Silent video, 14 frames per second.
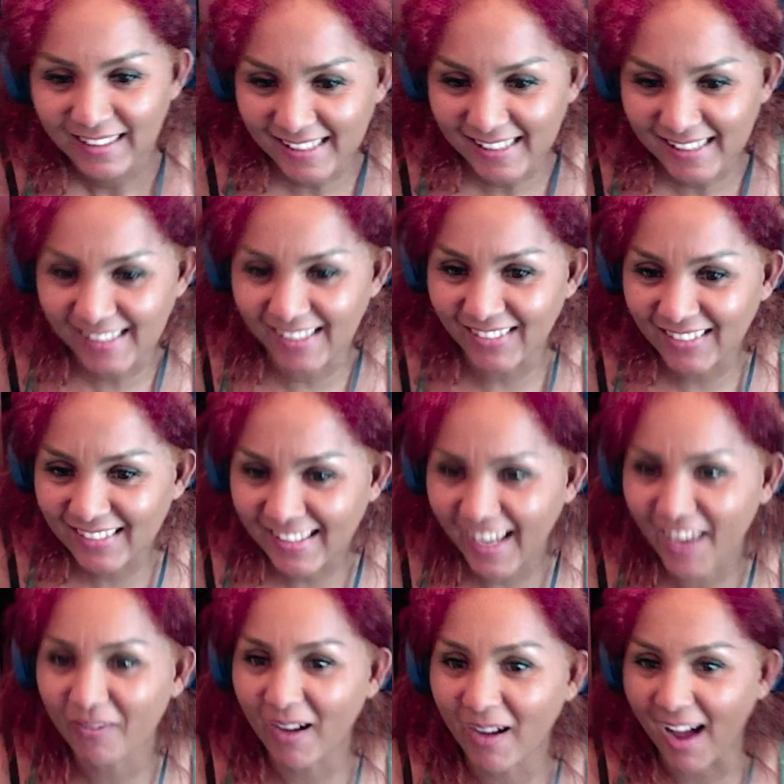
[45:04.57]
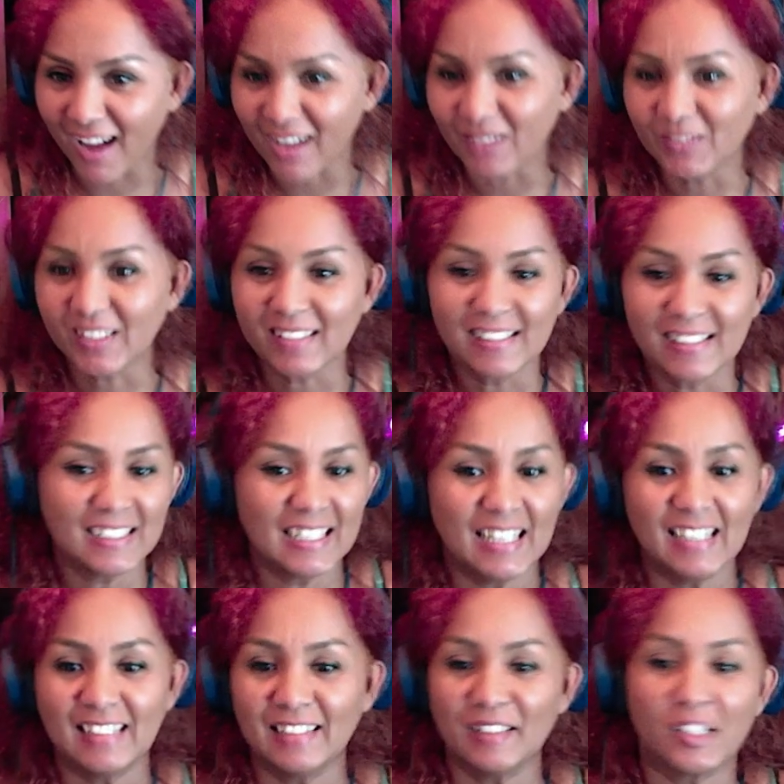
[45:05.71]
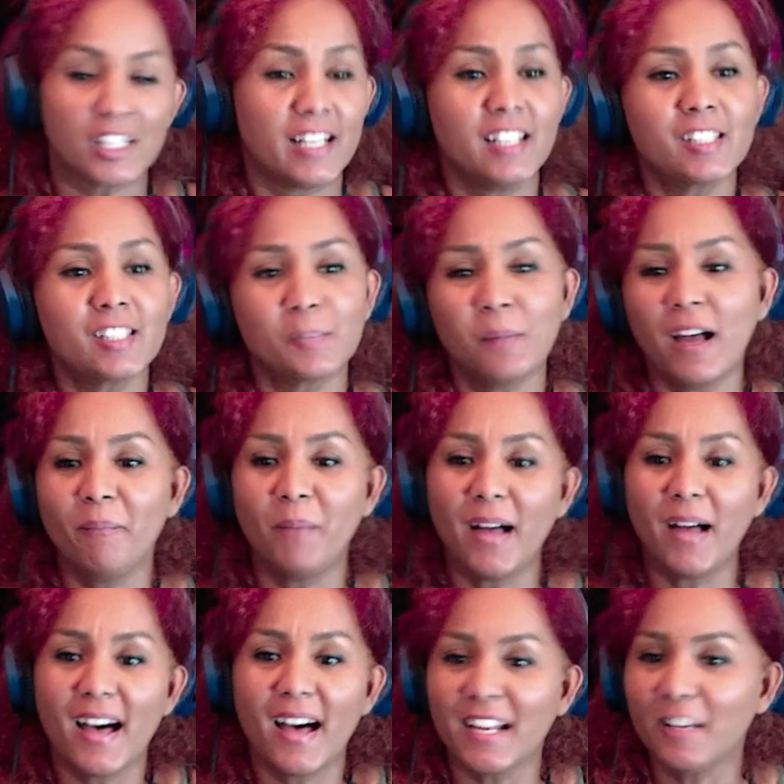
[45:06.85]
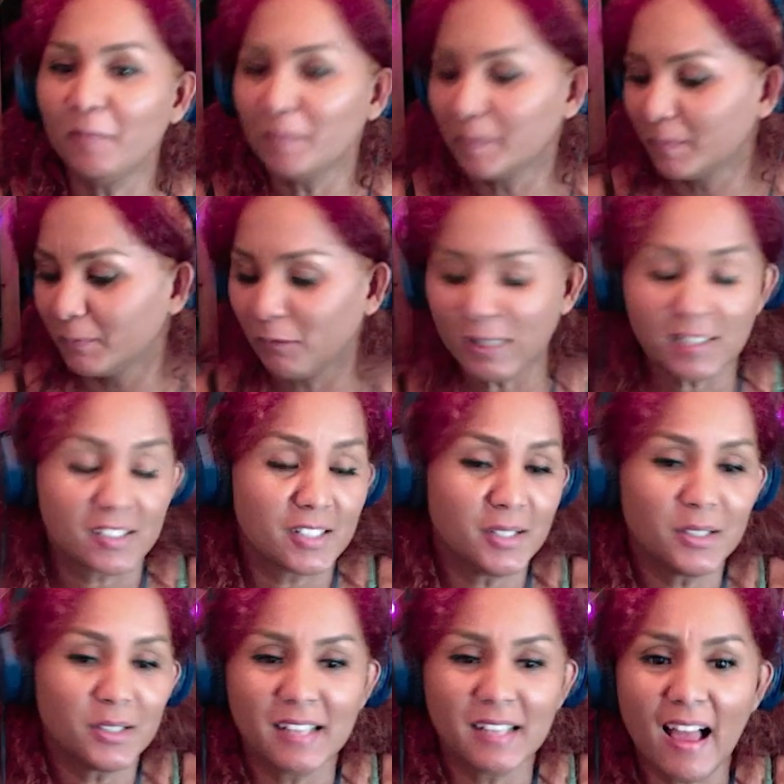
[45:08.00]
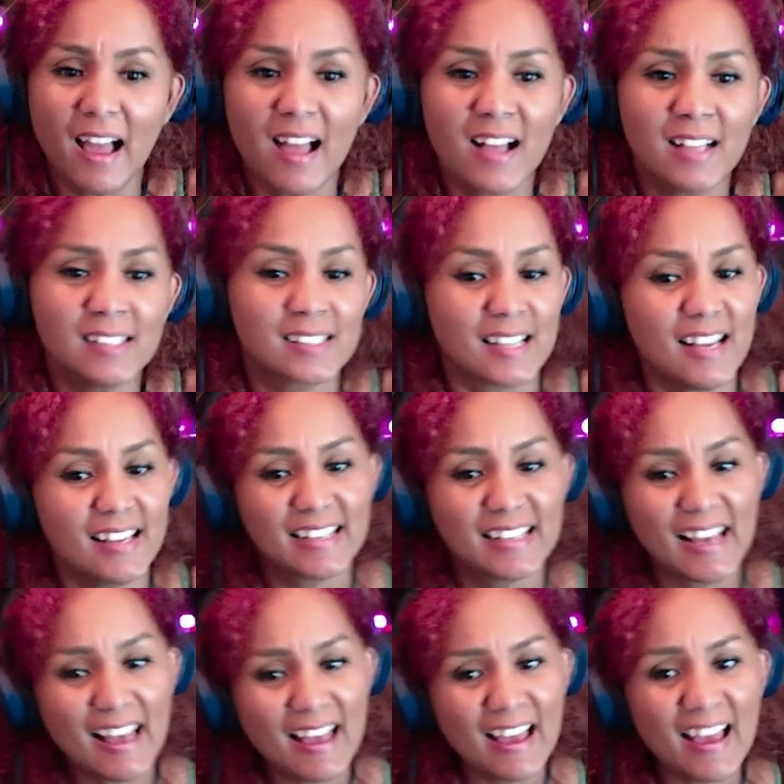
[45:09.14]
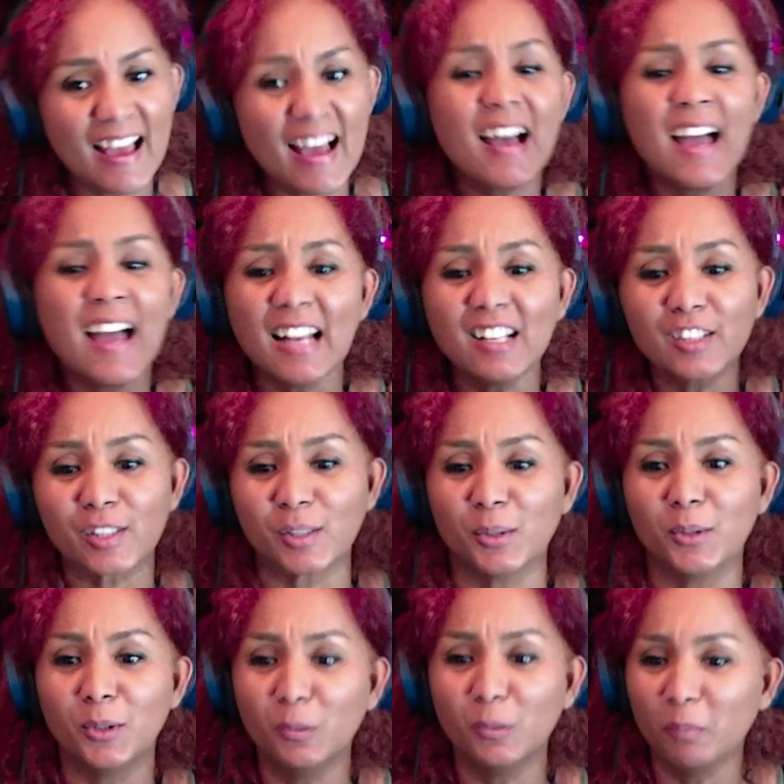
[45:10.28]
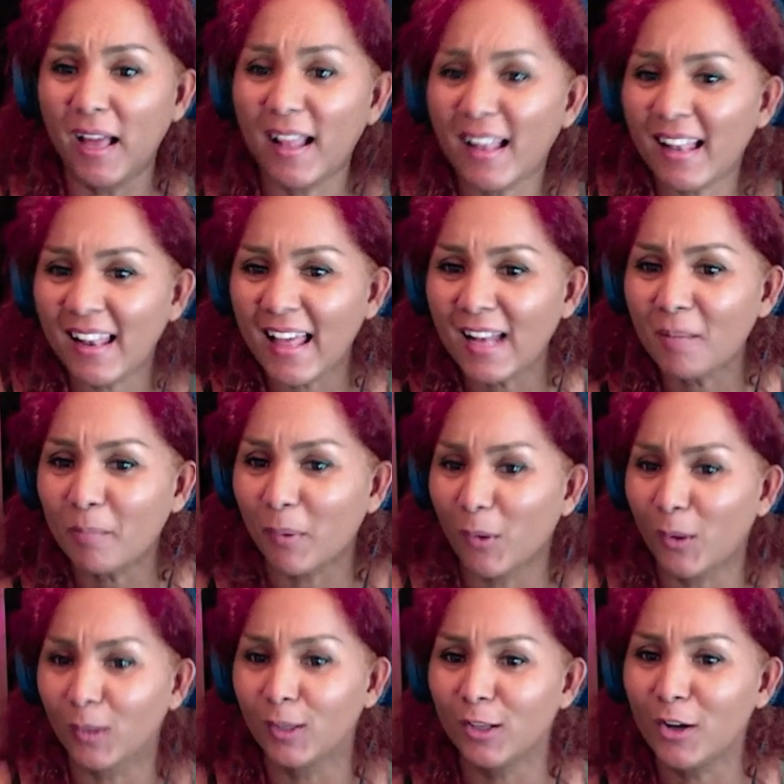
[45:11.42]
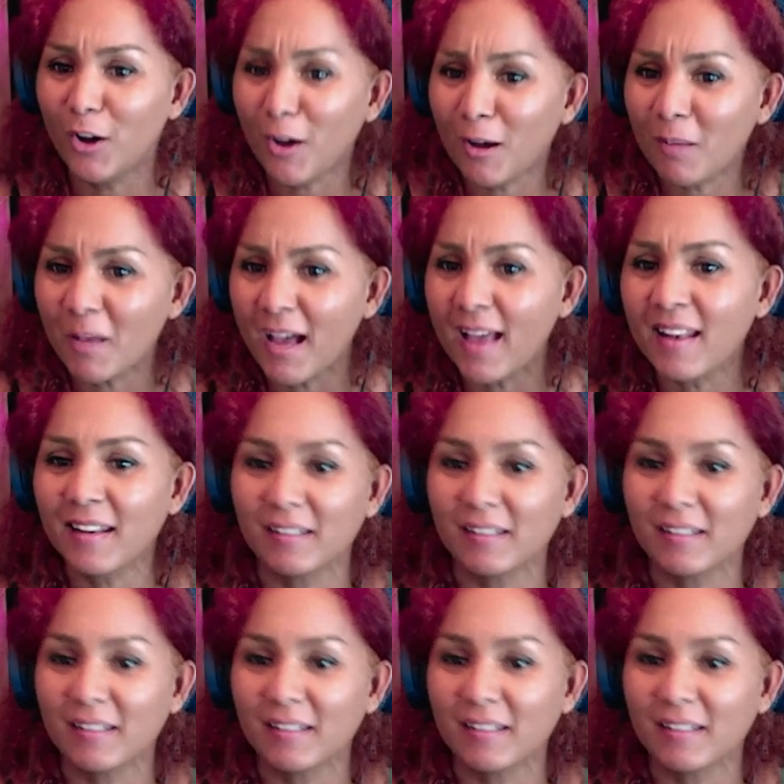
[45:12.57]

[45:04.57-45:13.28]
Sunday vibes, cause my body wants to dance again. Sube el volumen.